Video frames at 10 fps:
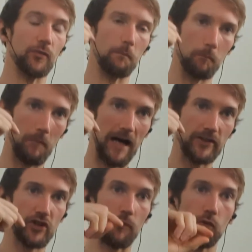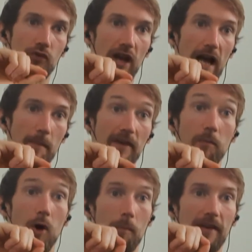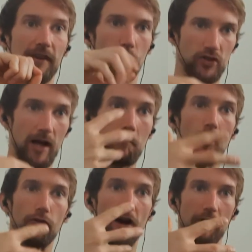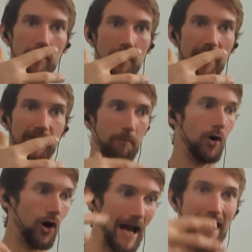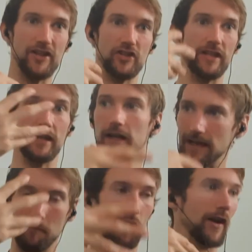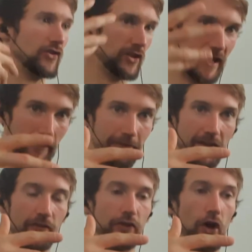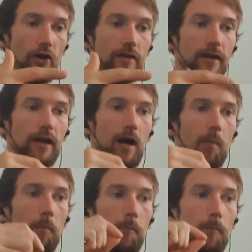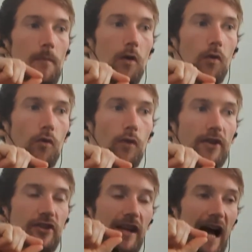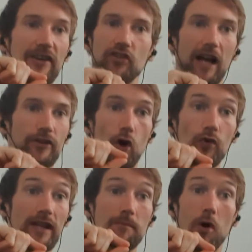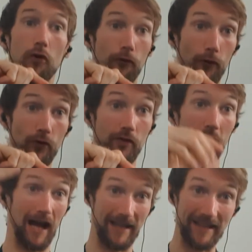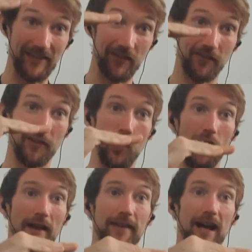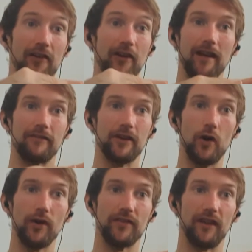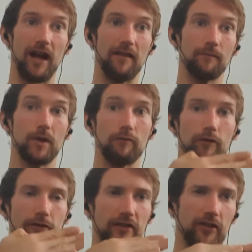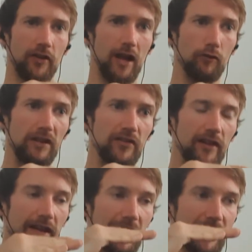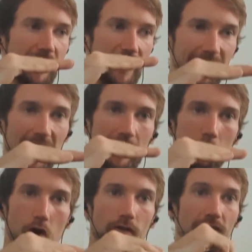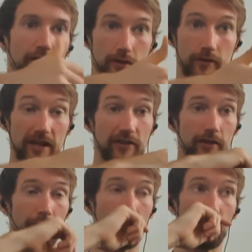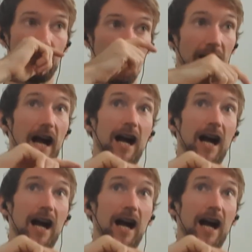My general type is more pitta, which I'm more fiery based. I'm more energy, get things done. Which actually, I don't need more foods of that. I need to slow that down, and I've noticed that and reflected on that recently. And it's like tying more into the food is like,